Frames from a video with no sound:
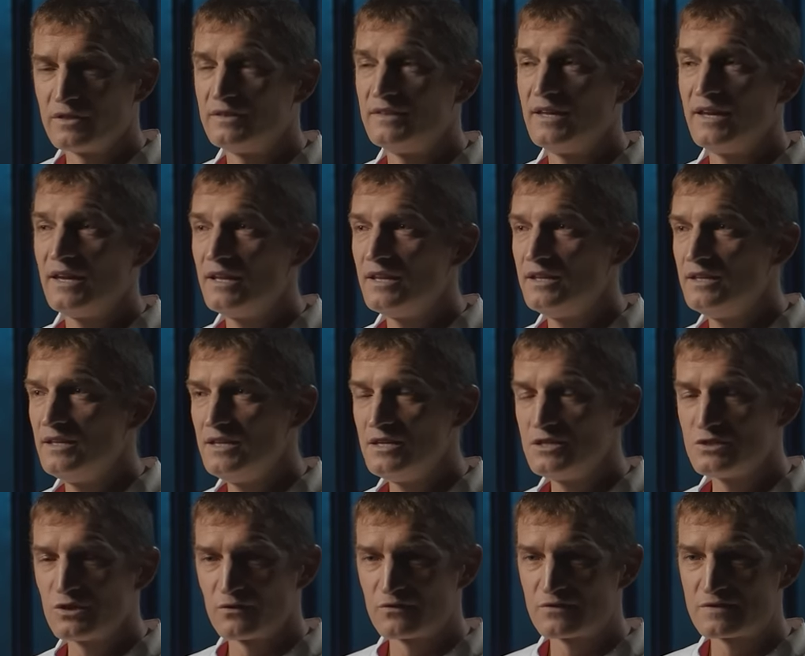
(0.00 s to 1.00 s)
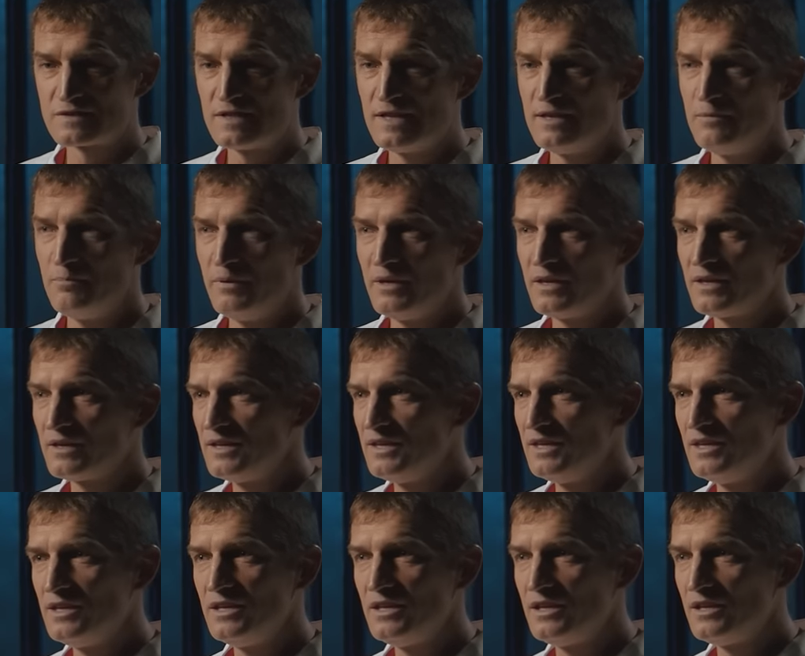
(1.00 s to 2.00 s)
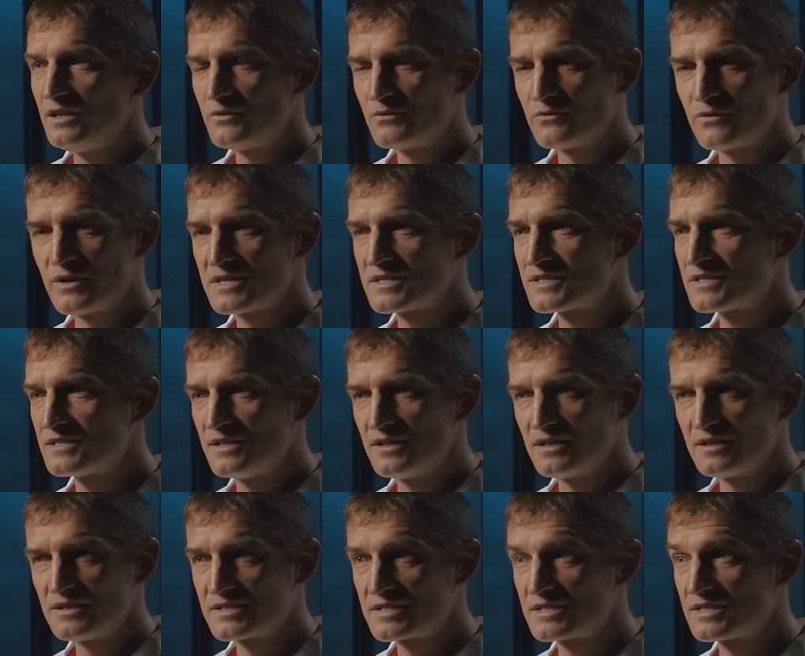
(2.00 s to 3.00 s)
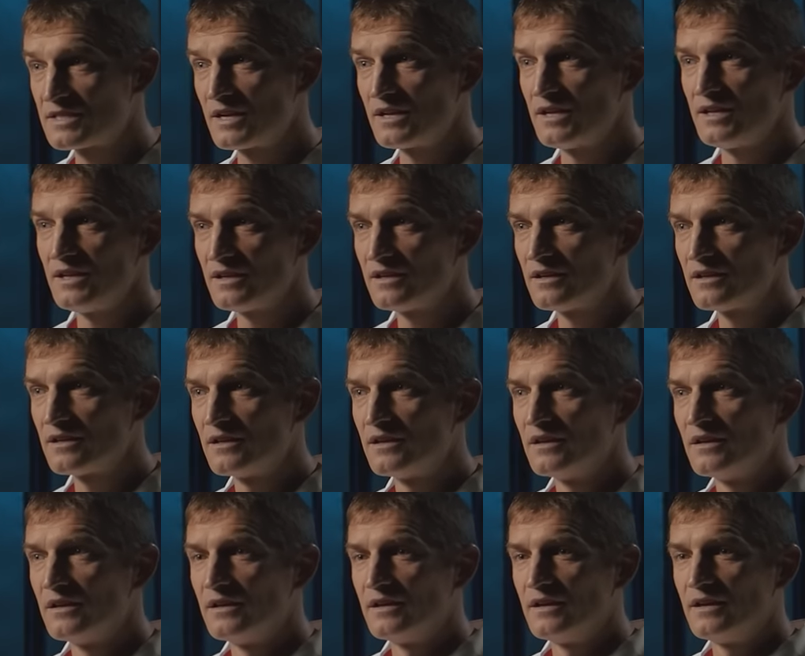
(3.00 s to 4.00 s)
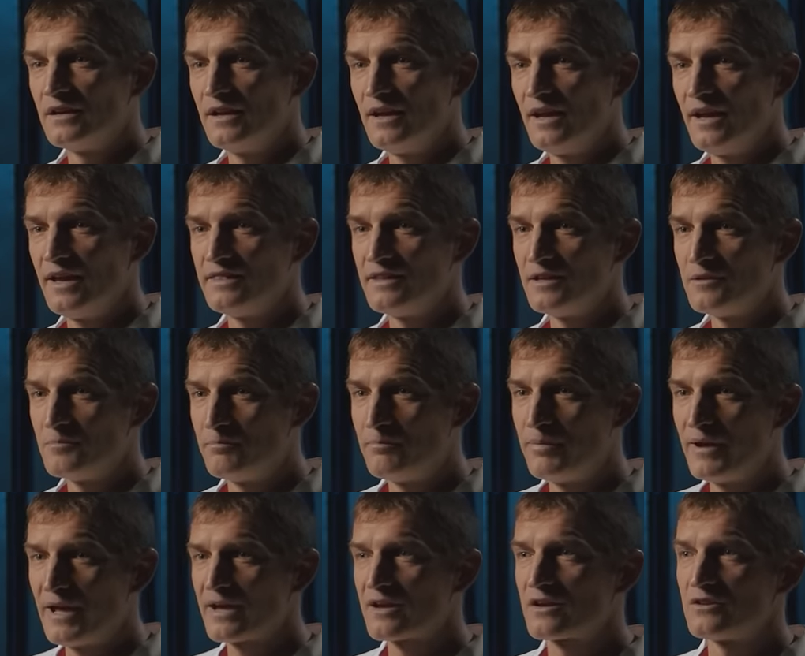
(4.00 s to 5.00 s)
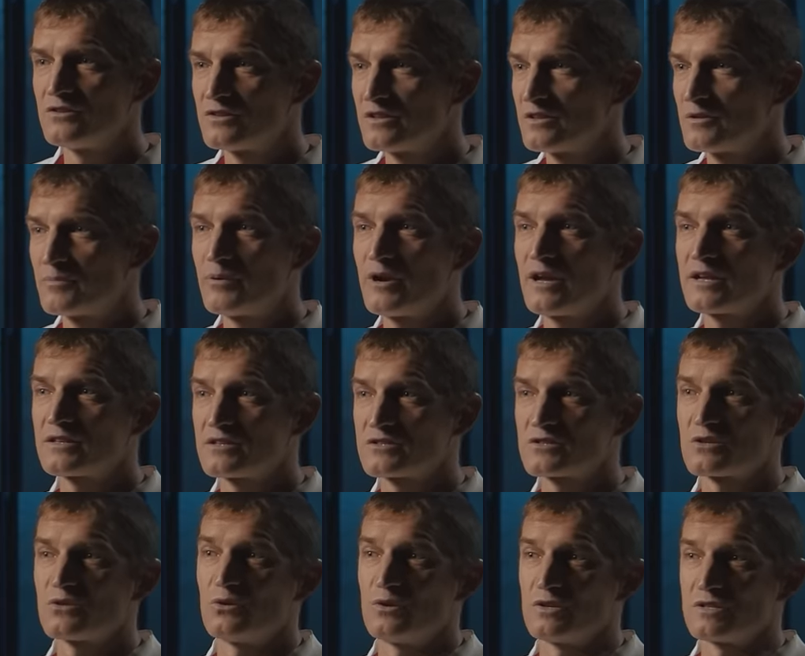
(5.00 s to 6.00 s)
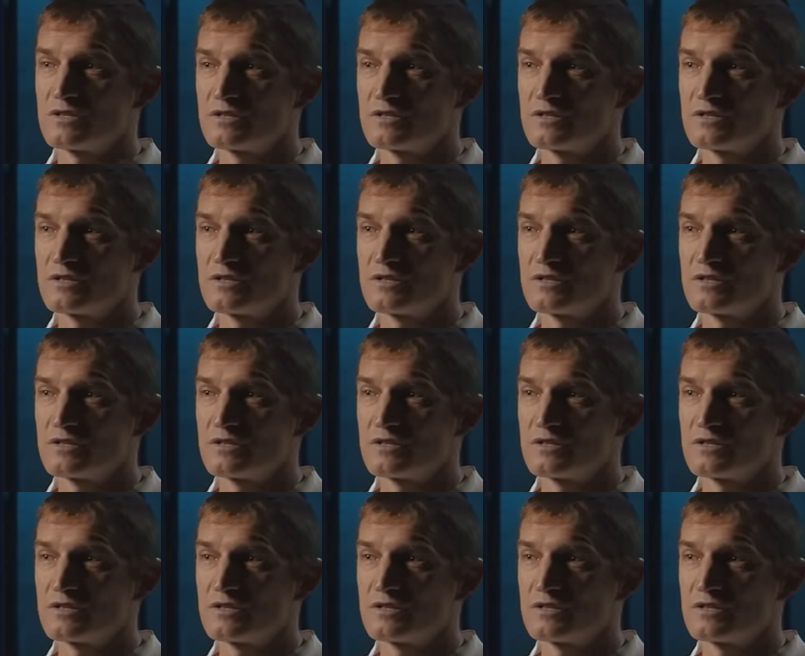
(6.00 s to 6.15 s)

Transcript: daily needs of sleeping, eating, resting, studying, and then back onto the practice courts.